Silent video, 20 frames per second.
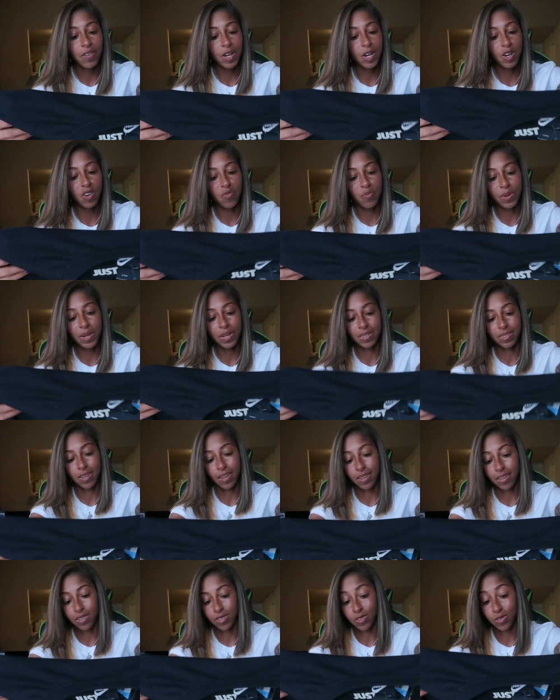fear of being
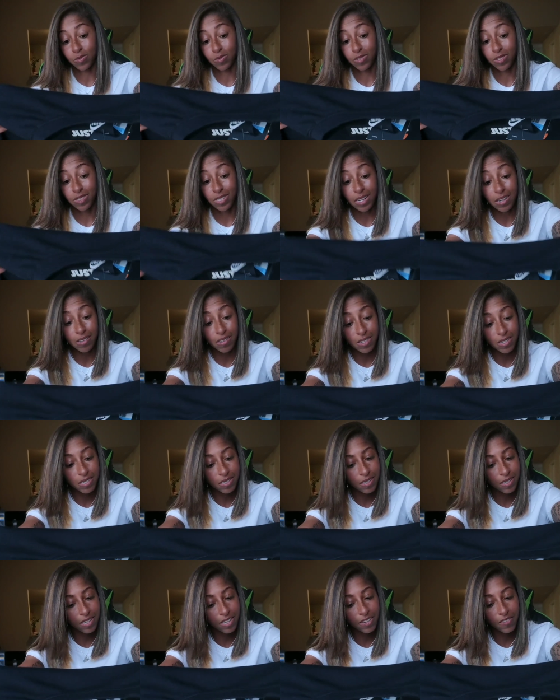taken too
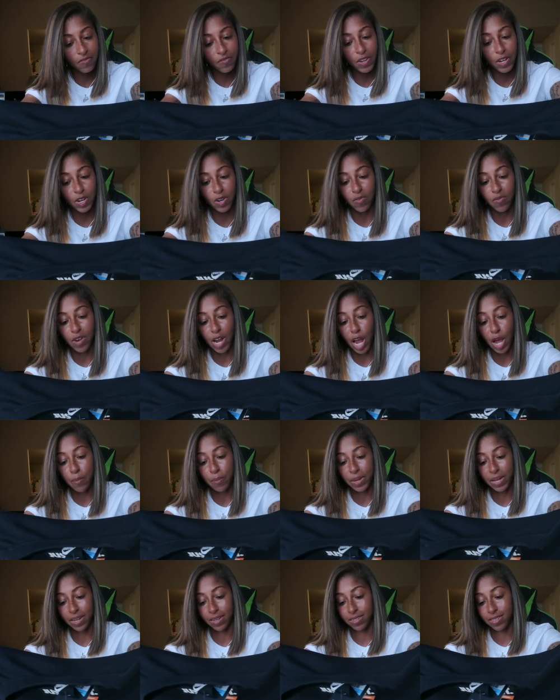seriously, fear of
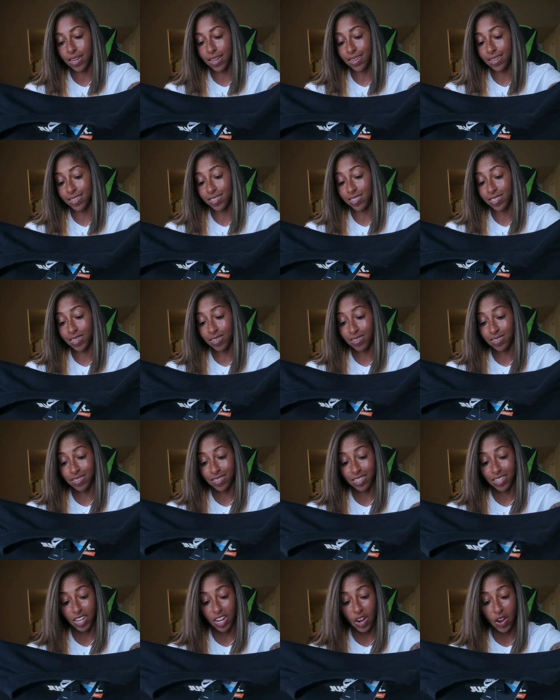not being taken
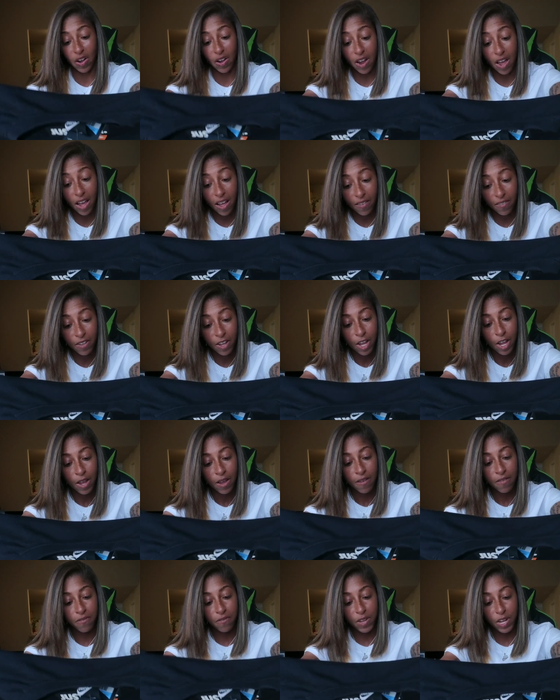seriously enough,
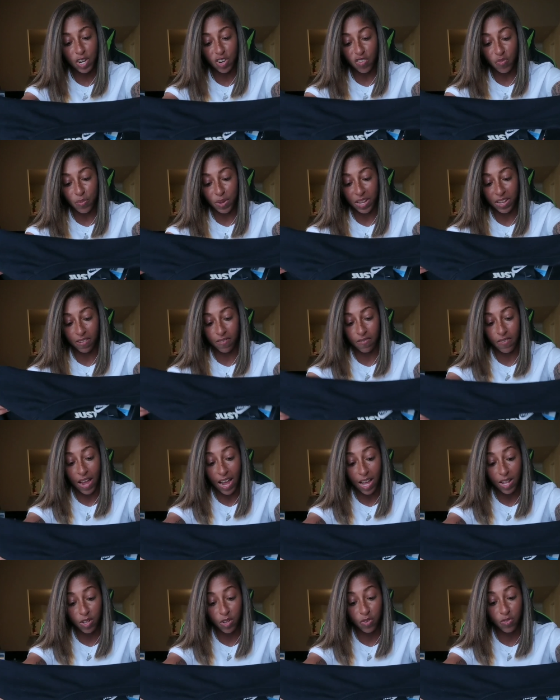fear of being
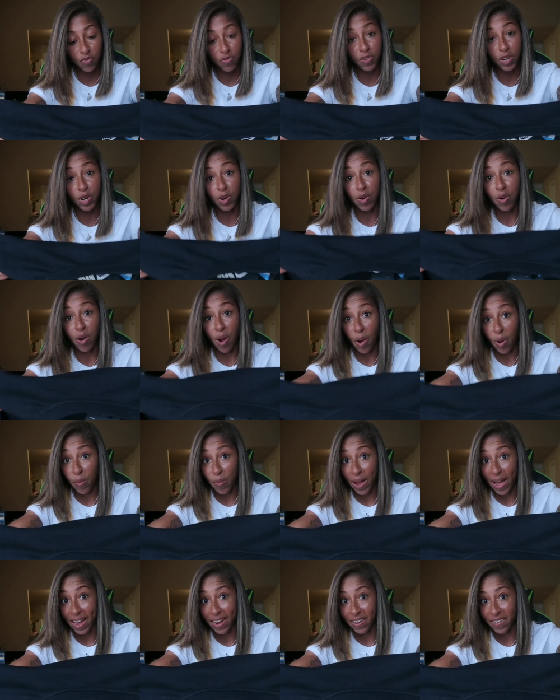followed, fear
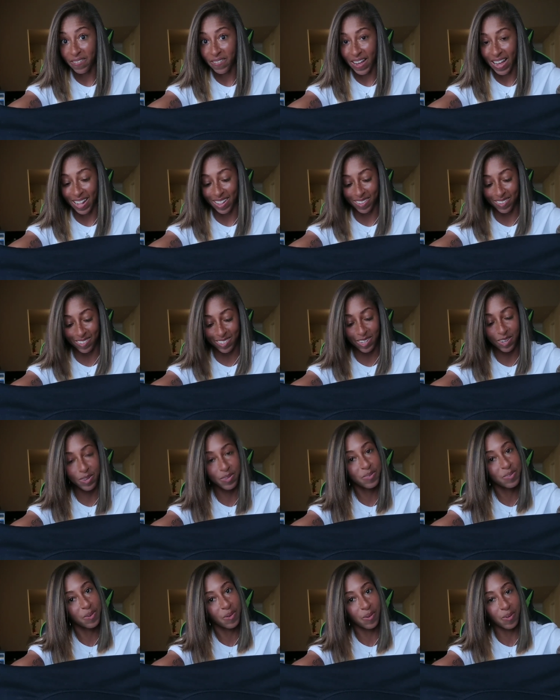nobody follows
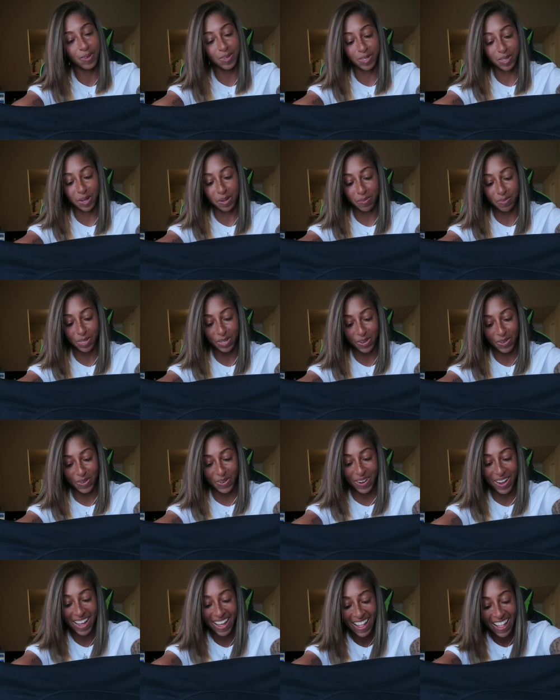you or subs
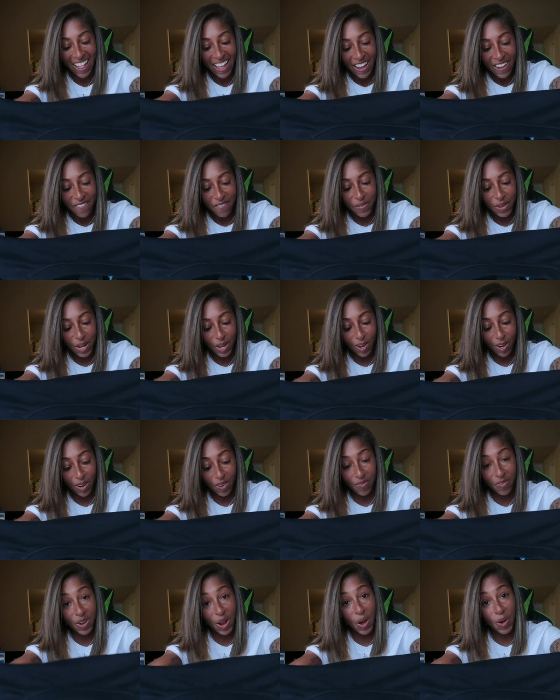you, fear
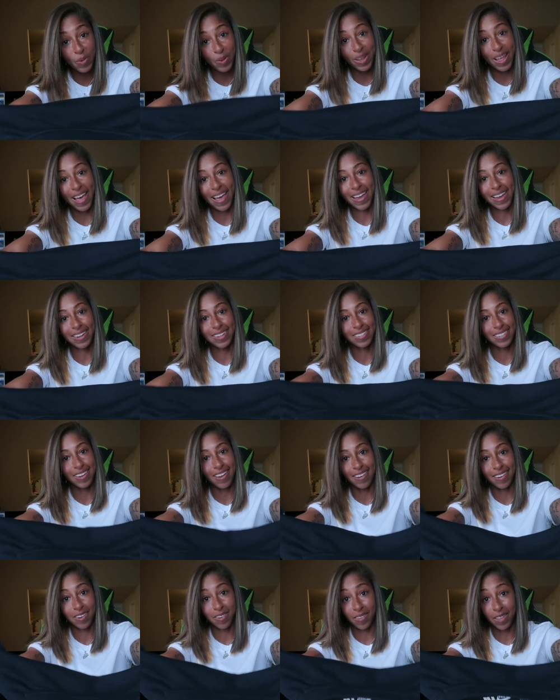of no likes.
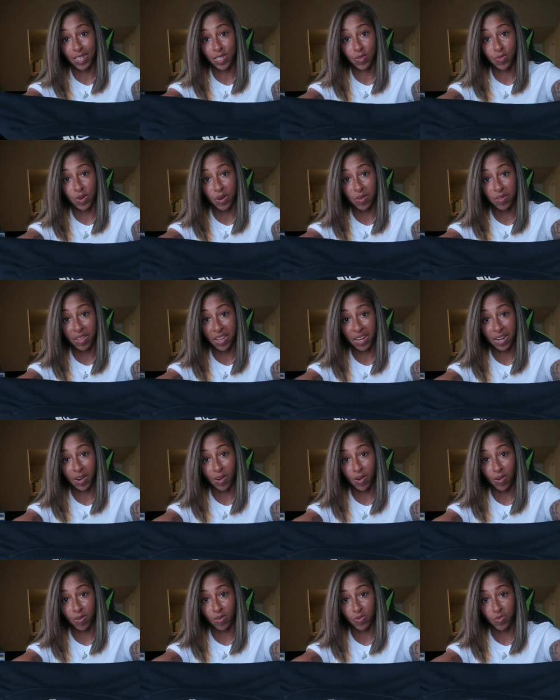Y'all know that's a real thing.
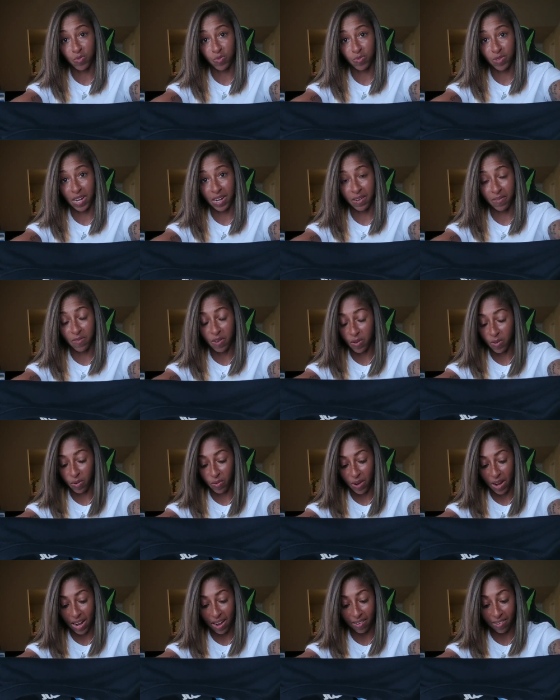Girls will take a
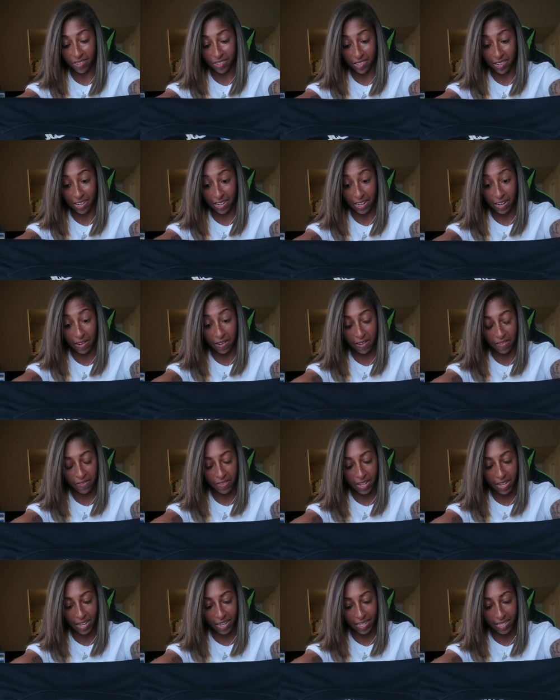photo down because they didn't get enough
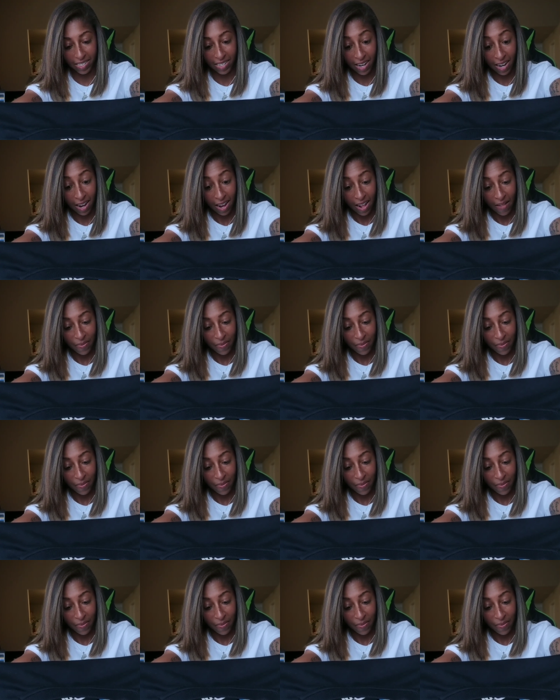likes.